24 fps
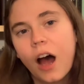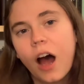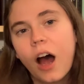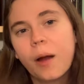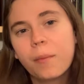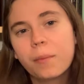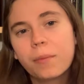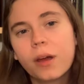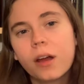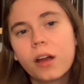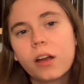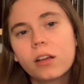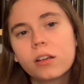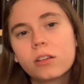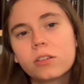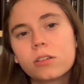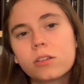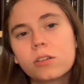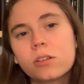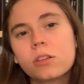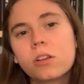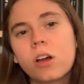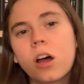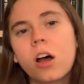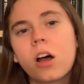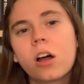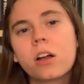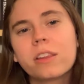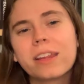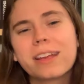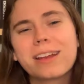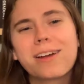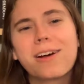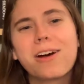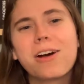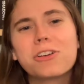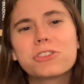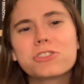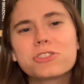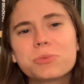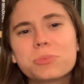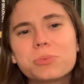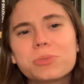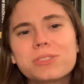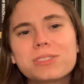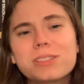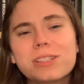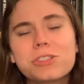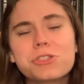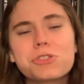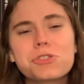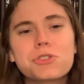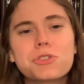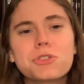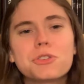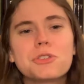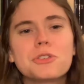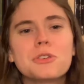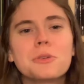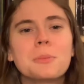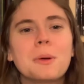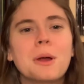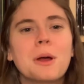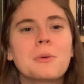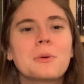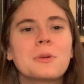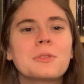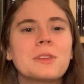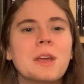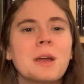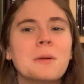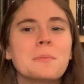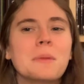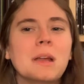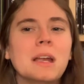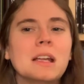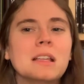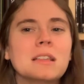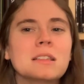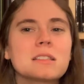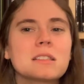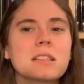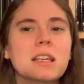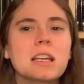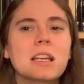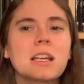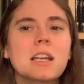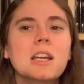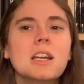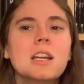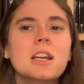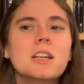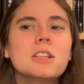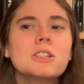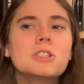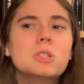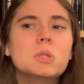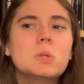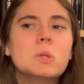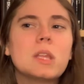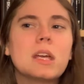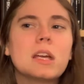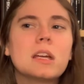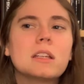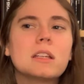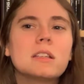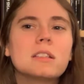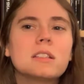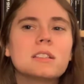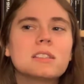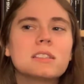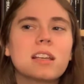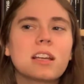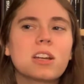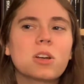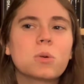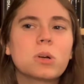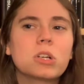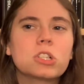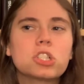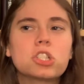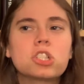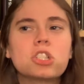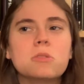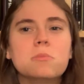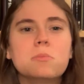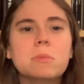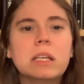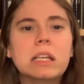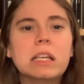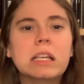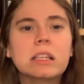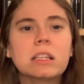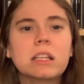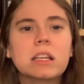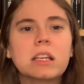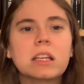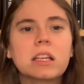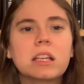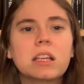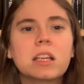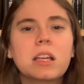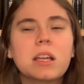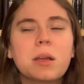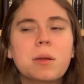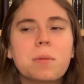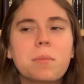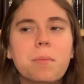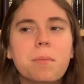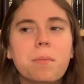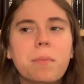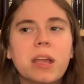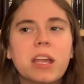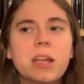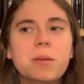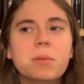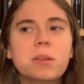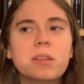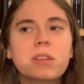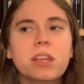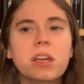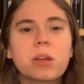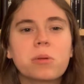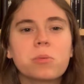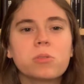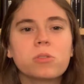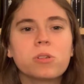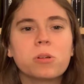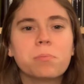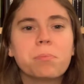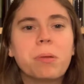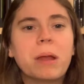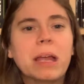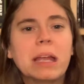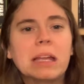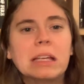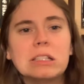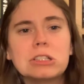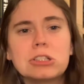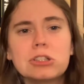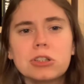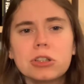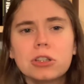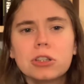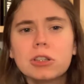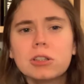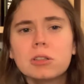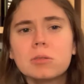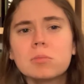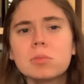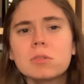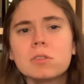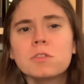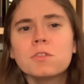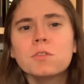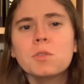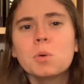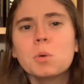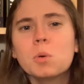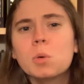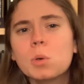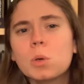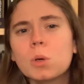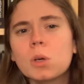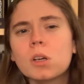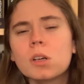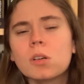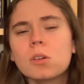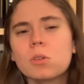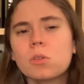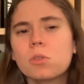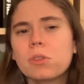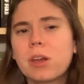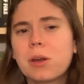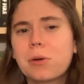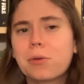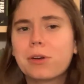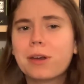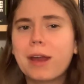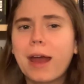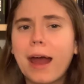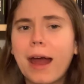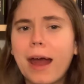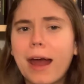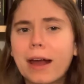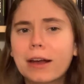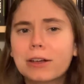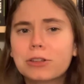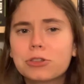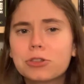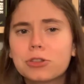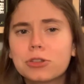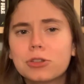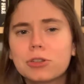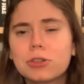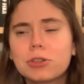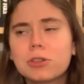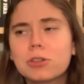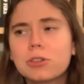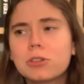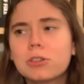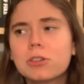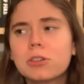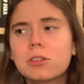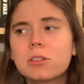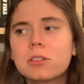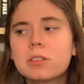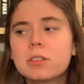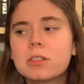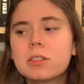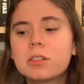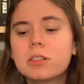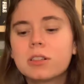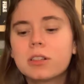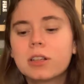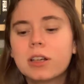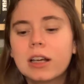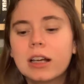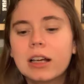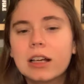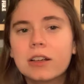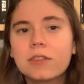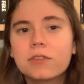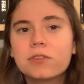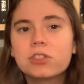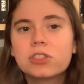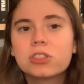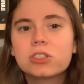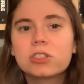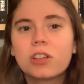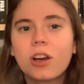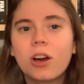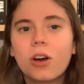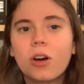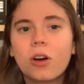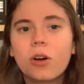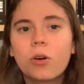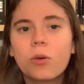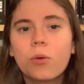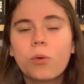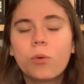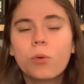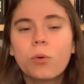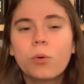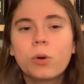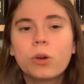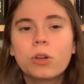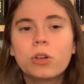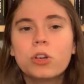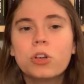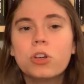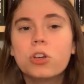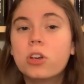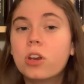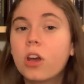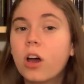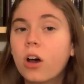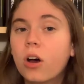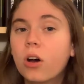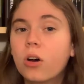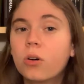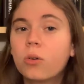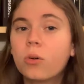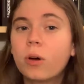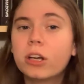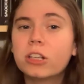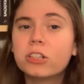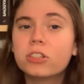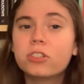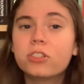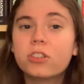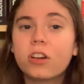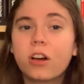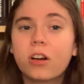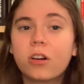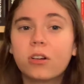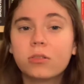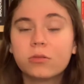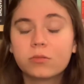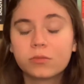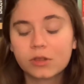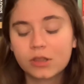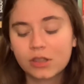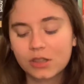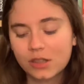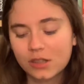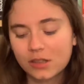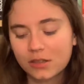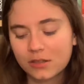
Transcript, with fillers: I'm not in a, like one hundred percent sure about what that means. Like, do that does that question mean, like, maybe they were a painter before or they were an actor? If so, no, I don't.